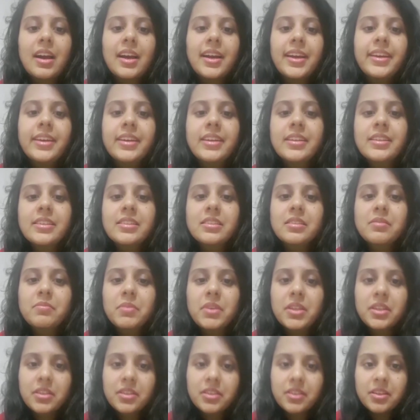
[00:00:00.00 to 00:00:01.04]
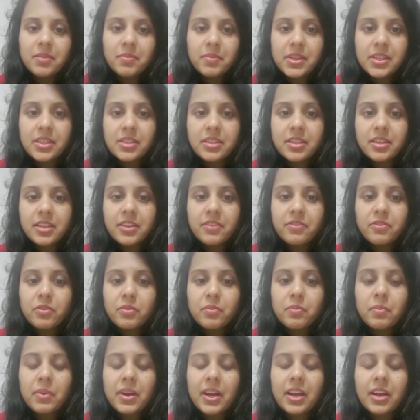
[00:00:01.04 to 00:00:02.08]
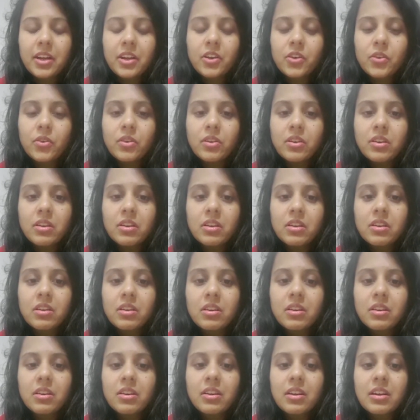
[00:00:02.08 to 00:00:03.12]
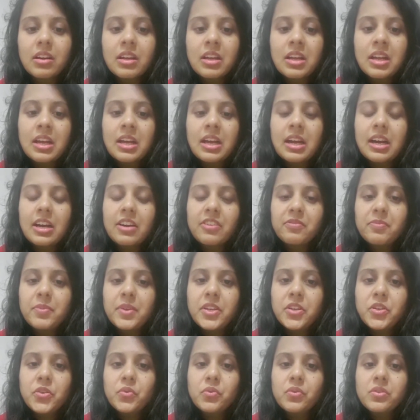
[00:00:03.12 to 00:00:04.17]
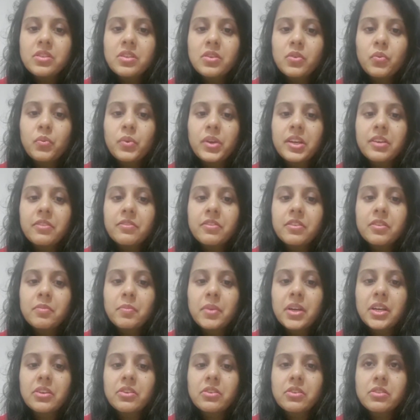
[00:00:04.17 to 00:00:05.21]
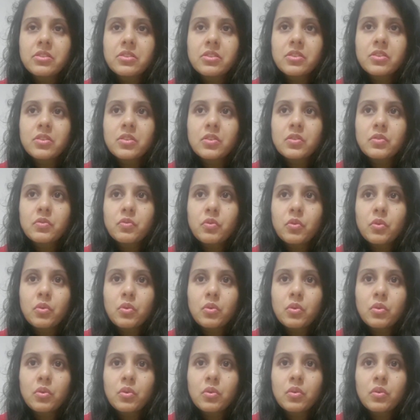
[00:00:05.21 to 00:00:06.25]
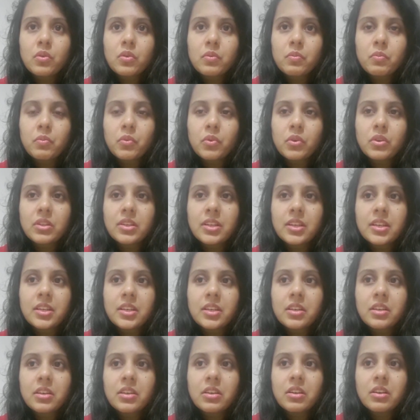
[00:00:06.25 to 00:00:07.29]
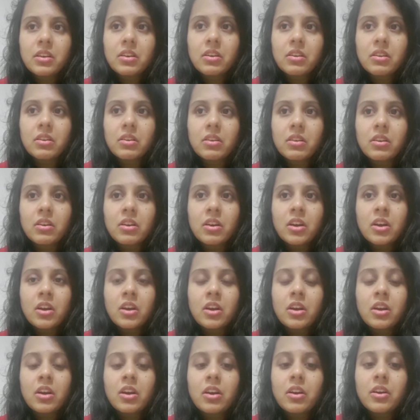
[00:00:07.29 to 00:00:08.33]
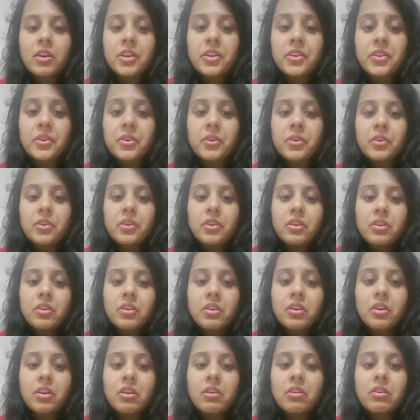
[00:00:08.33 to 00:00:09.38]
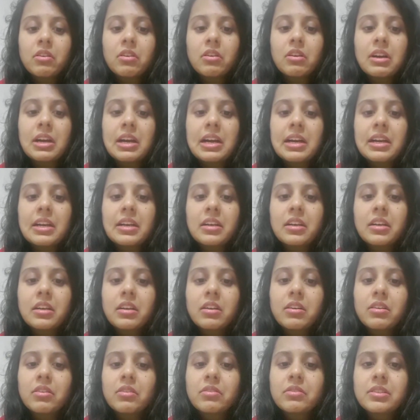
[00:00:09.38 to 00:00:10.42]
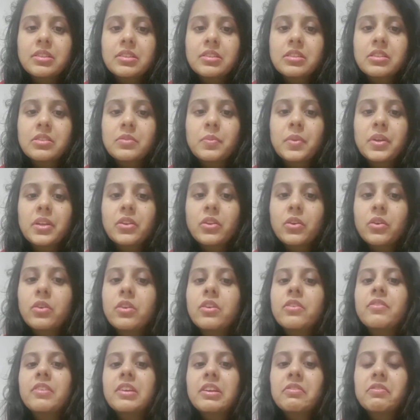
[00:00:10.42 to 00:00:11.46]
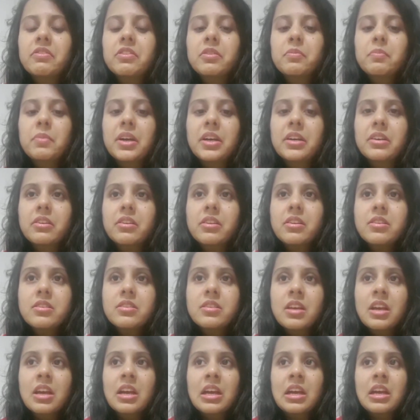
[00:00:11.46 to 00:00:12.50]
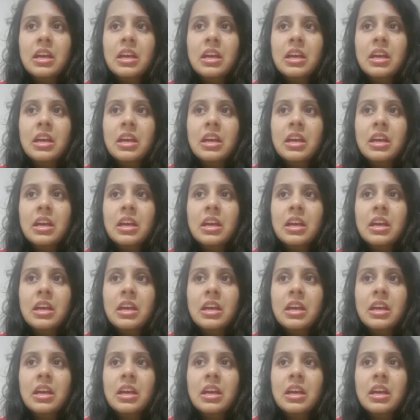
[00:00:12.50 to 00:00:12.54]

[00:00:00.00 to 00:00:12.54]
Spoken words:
Hi guys, I'm Kinnari Maisiri from Bangalore. I've been using Wakefit mattresses for more than a year, and this is my third Wakefit mattress,